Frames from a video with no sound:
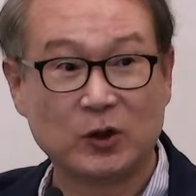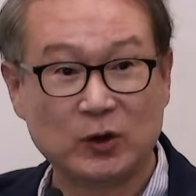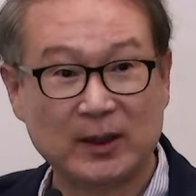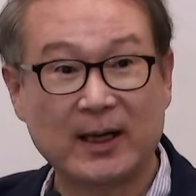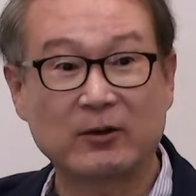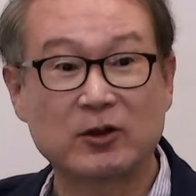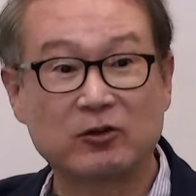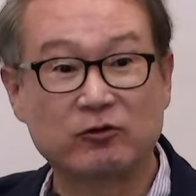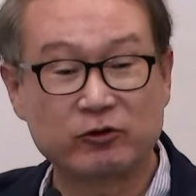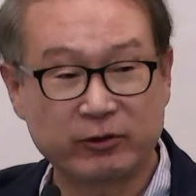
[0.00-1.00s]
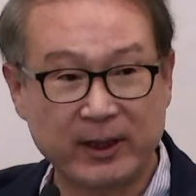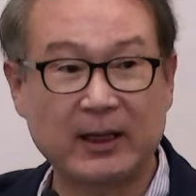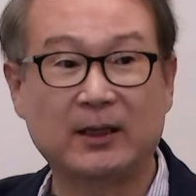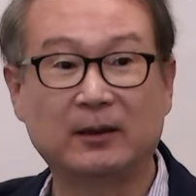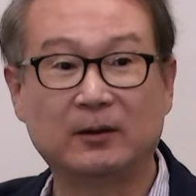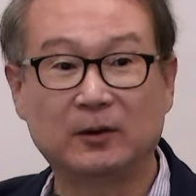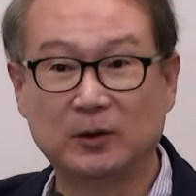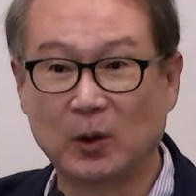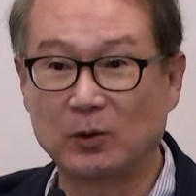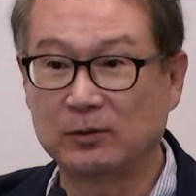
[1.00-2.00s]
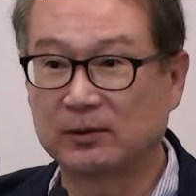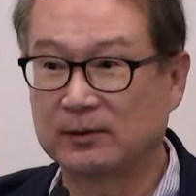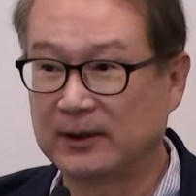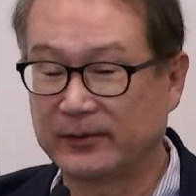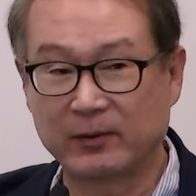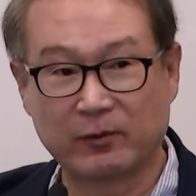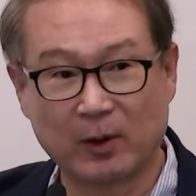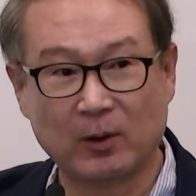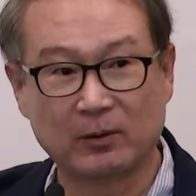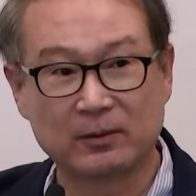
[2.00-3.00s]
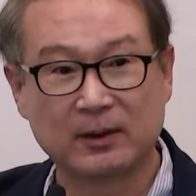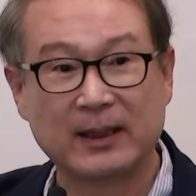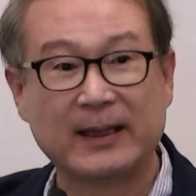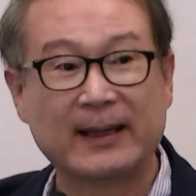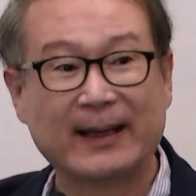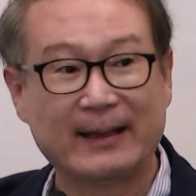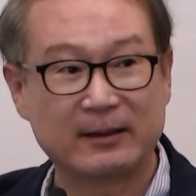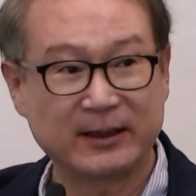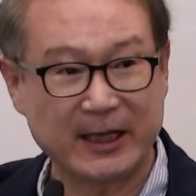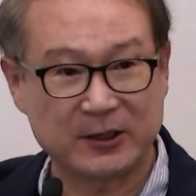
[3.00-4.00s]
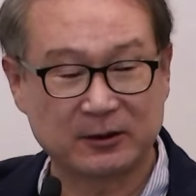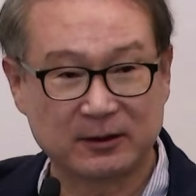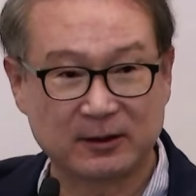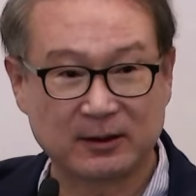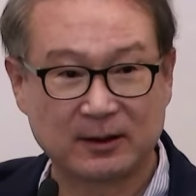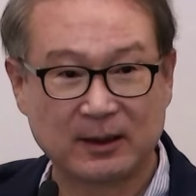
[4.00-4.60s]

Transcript: So you can actually train those different roles as an agent.